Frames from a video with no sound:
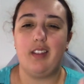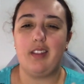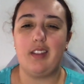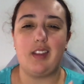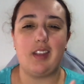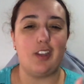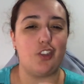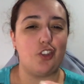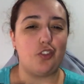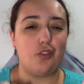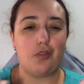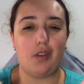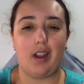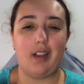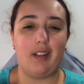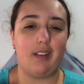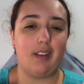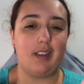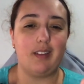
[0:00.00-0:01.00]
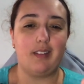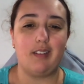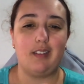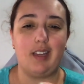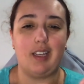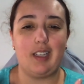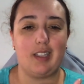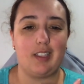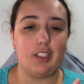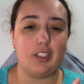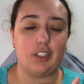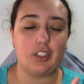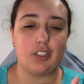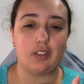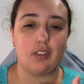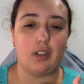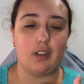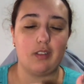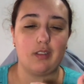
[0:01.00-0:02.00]
the Australian
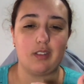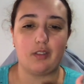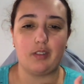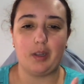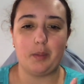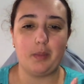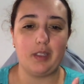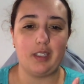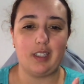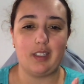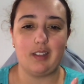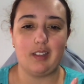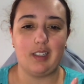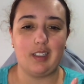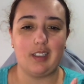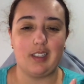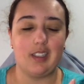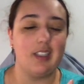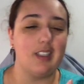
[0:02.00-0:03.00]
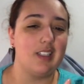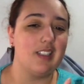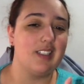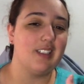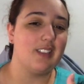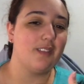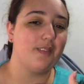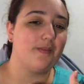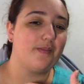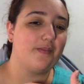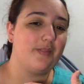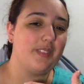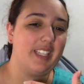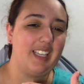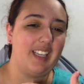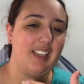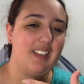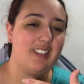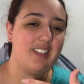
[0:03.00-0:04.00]
English on the Grammarly thing
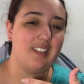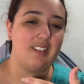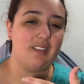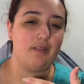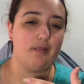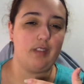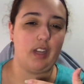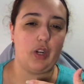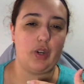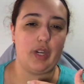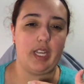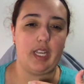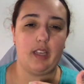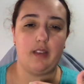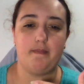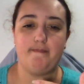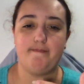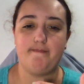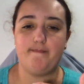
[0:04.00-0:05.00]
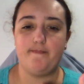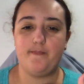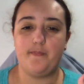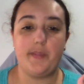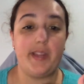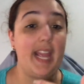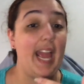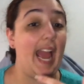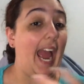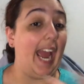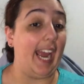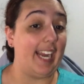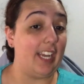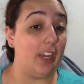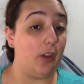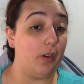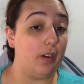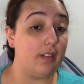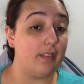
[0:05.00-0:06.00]
isn't very
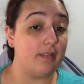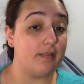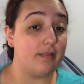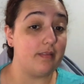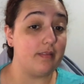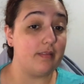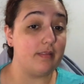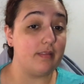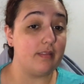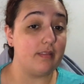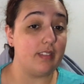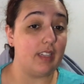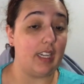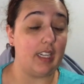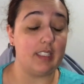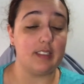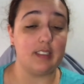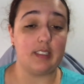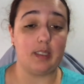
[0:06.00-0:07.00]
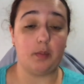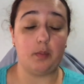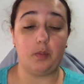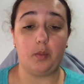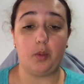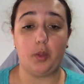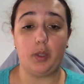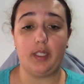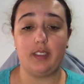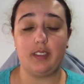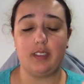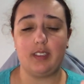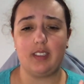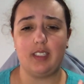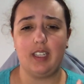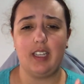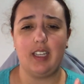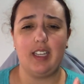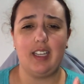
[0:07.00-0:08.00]
accurate. At some points
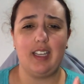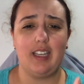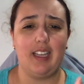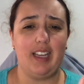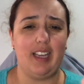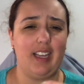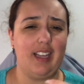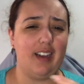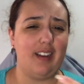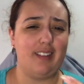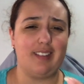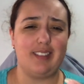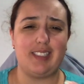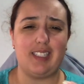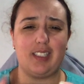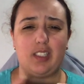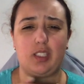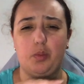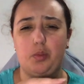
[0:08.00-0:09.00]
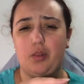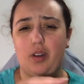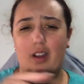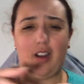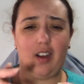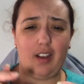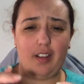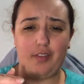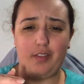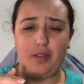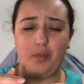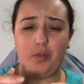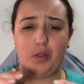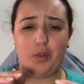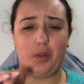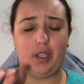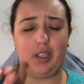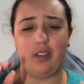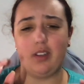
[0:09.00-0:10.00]
it says to put a hyphen
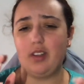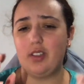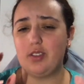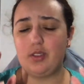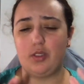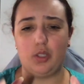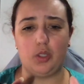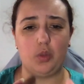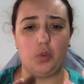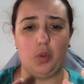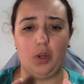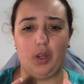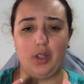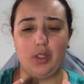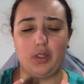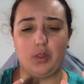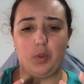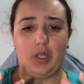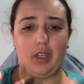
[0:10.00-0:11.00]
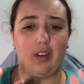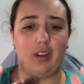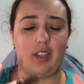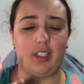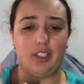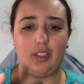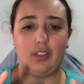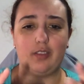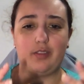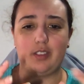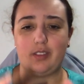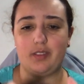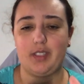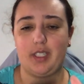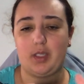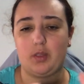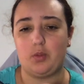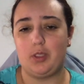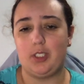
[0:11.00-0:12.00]
between two words, when I know for a
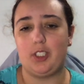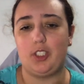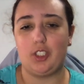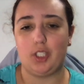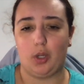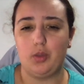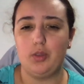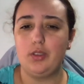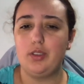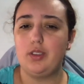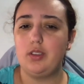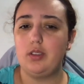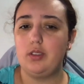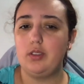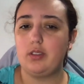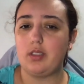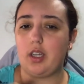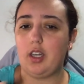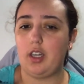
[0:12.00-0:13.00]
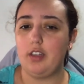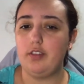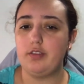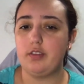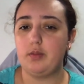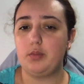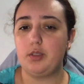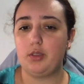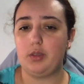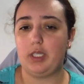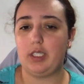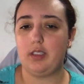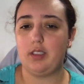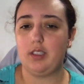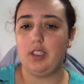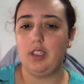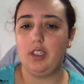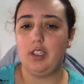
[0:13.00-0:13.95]
fact we don't use a hyphen between